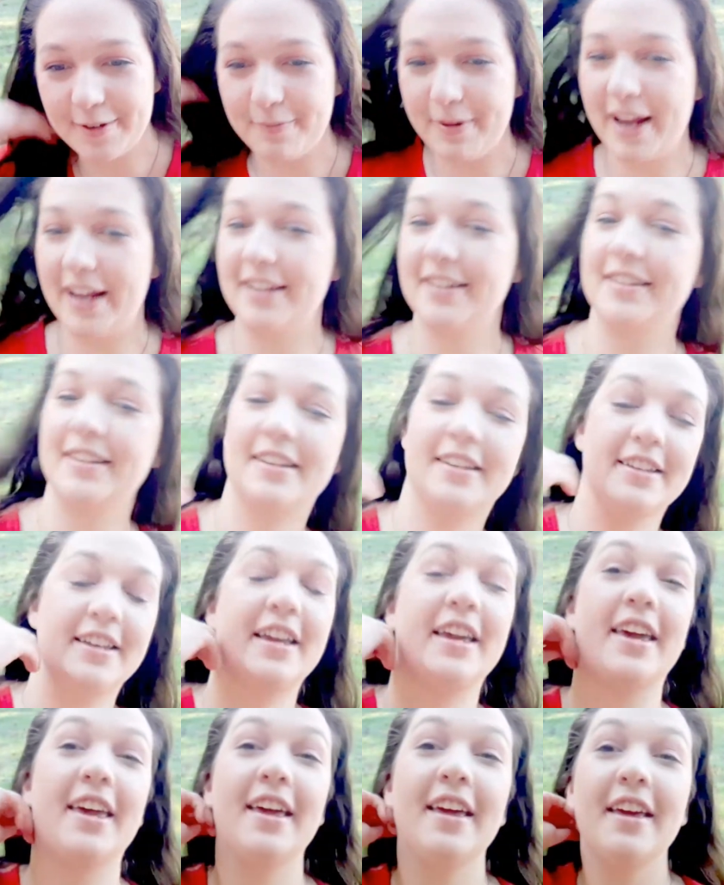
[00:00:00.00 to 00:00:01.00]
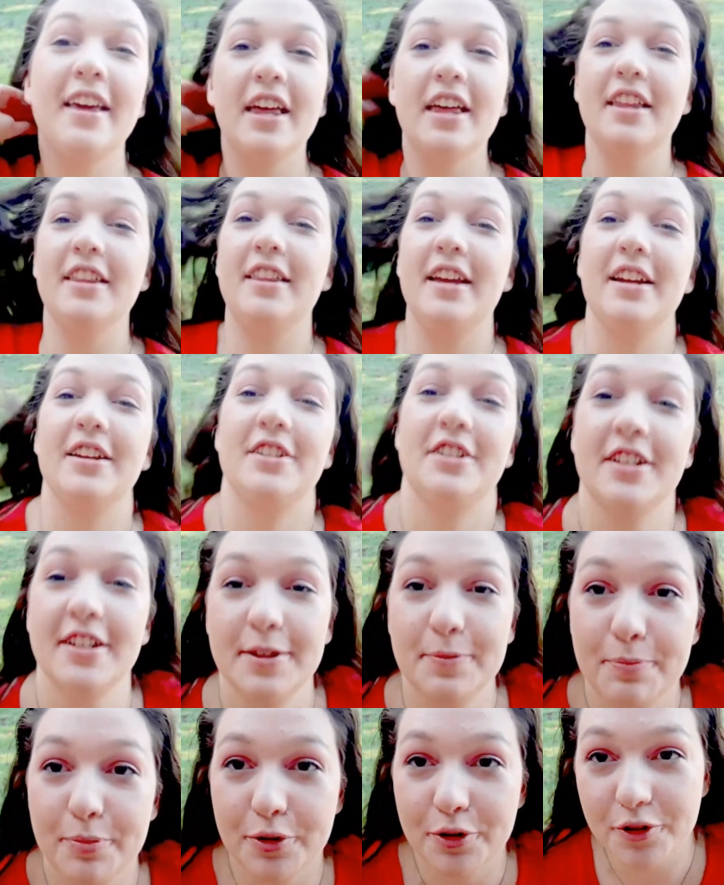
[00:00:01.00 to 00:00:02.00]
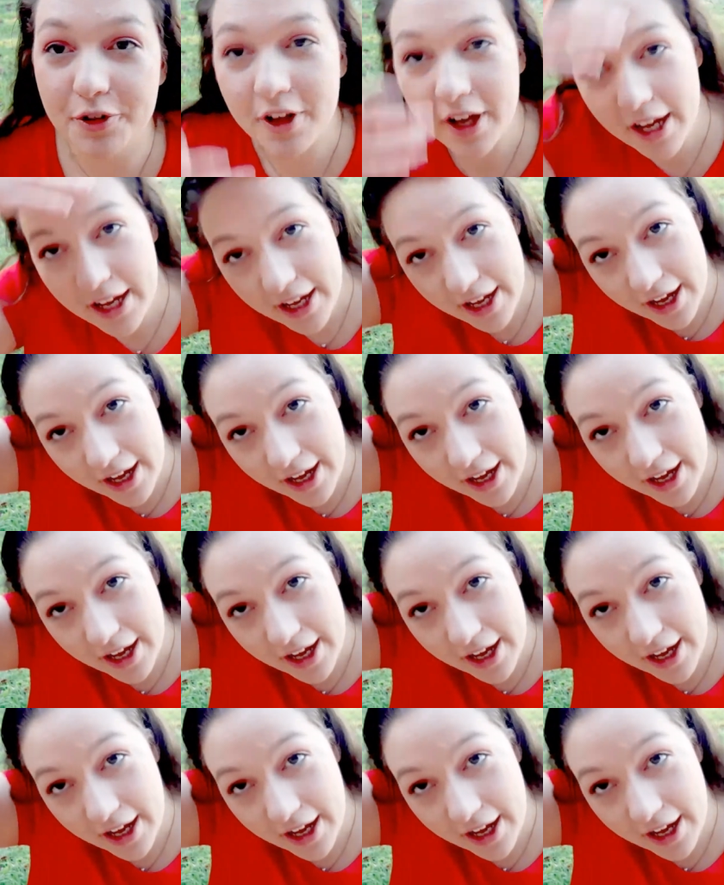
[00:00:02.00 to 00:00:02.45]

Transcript: basically they just put